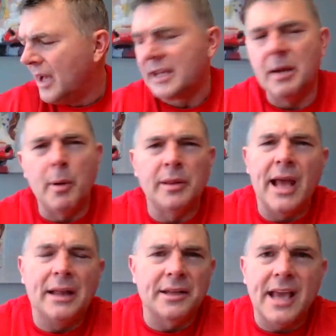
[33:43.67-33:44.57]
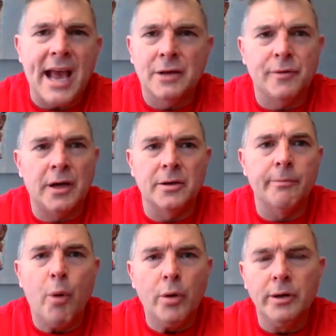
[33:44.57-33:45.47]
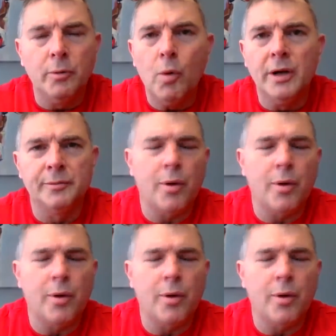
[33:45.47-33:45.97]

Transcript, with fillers: I can't remember how the cash value component was.